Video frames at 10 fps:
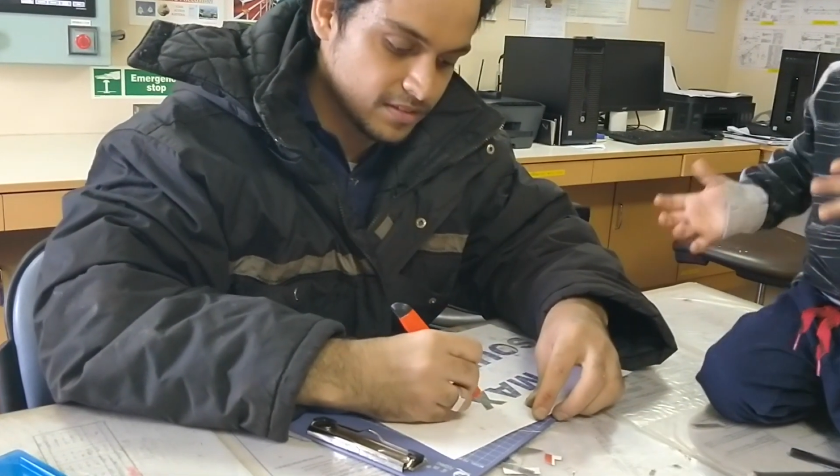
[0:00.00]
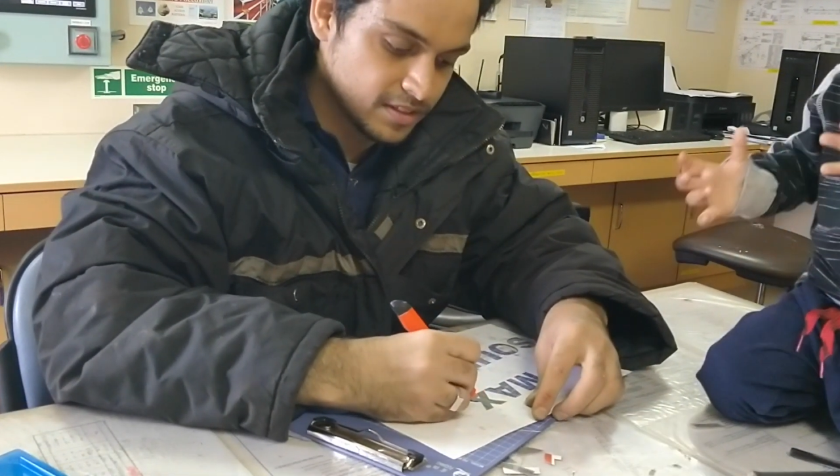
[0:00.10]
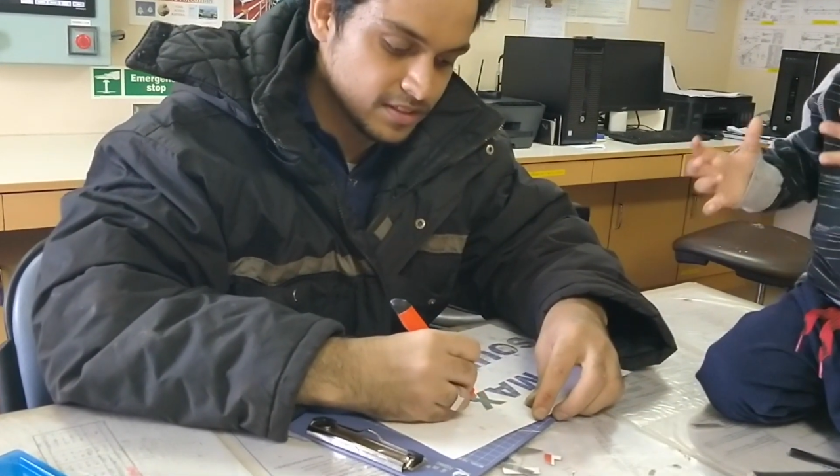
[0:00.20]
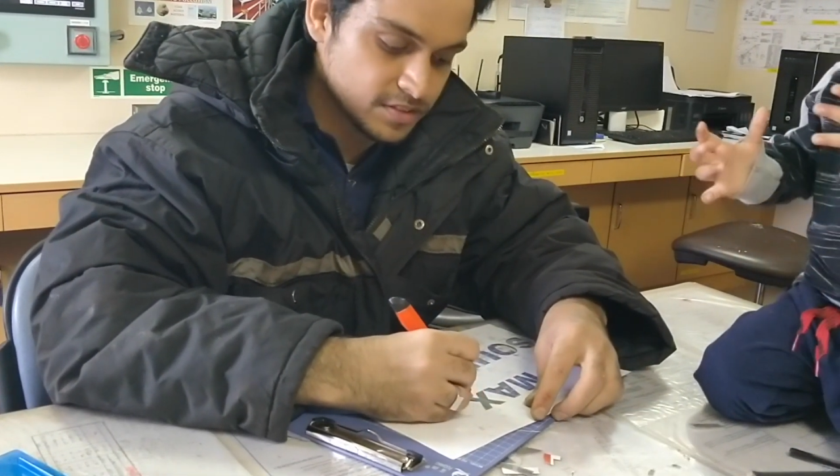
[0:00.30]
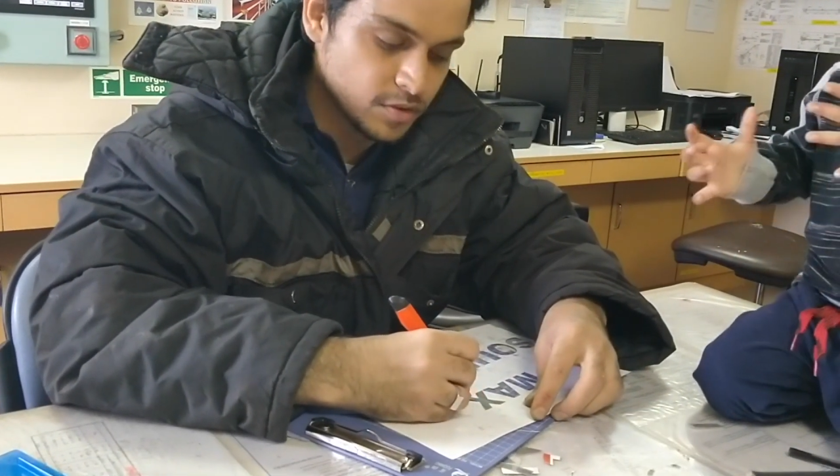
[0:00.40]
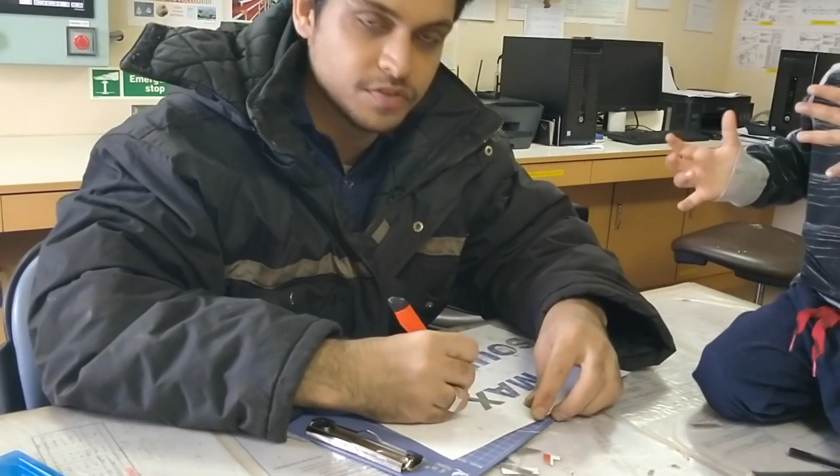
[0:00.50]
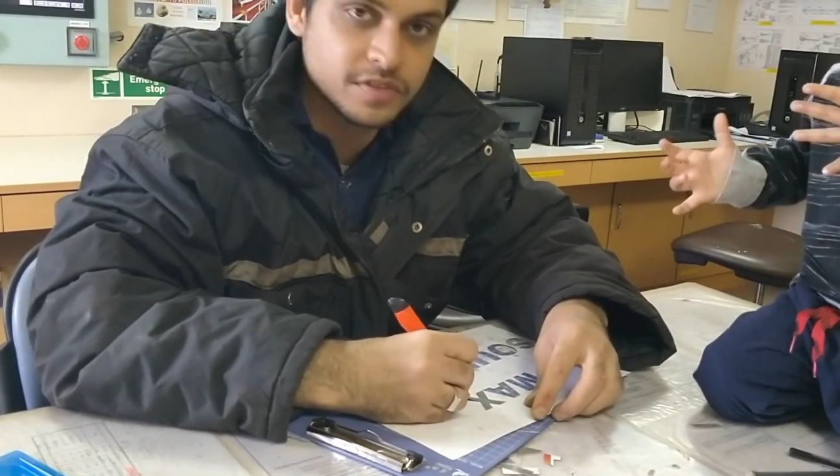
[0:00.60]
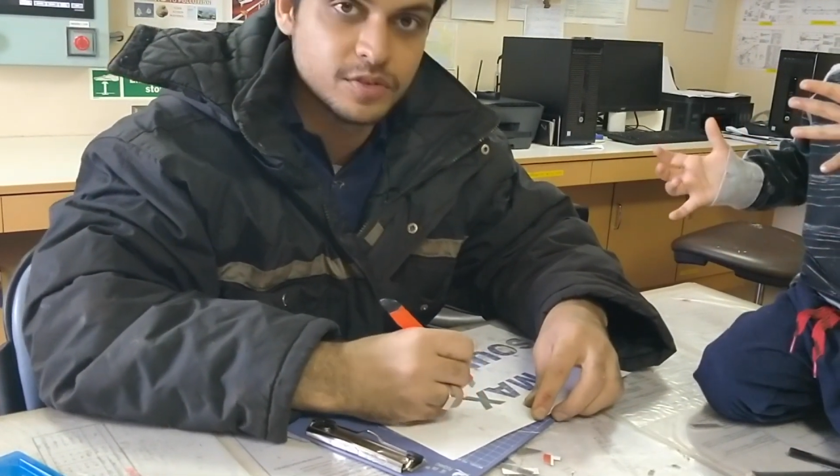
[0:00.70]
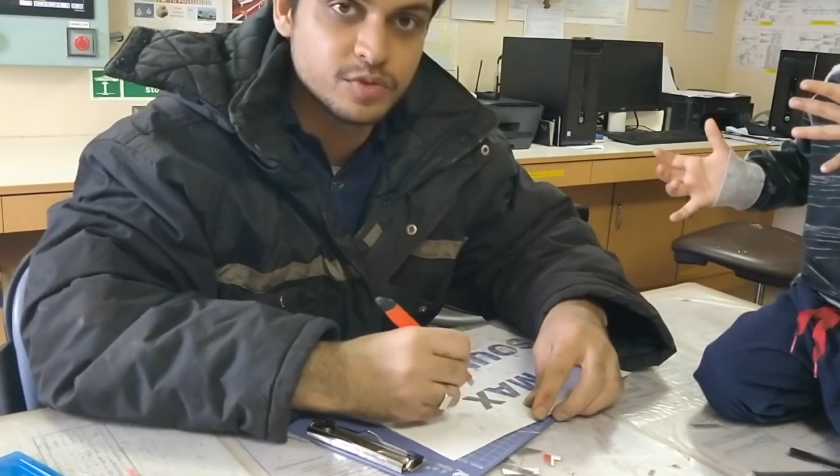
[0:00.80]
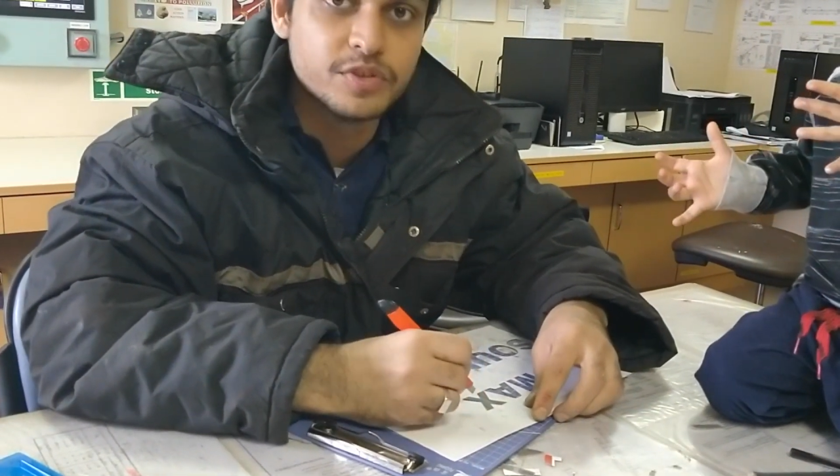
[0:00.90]
then chief
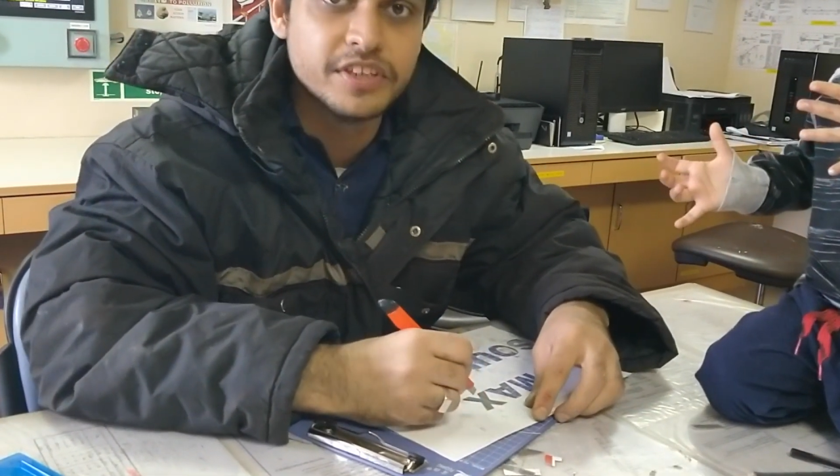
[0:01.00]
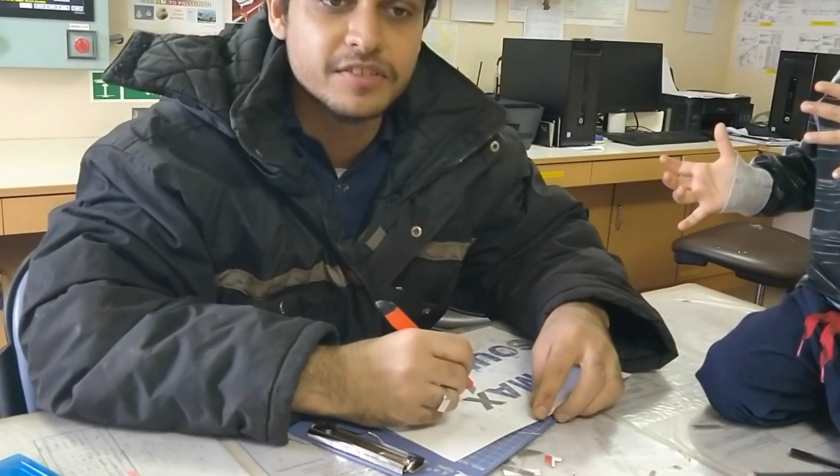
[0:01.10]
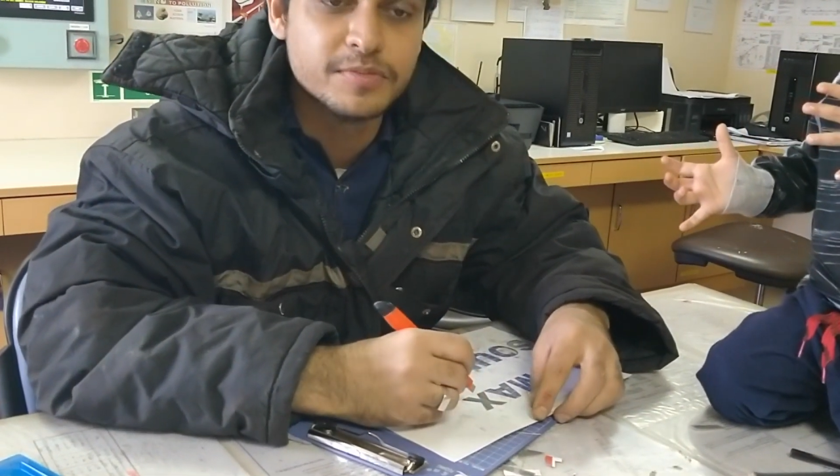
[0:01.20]
officer used to teach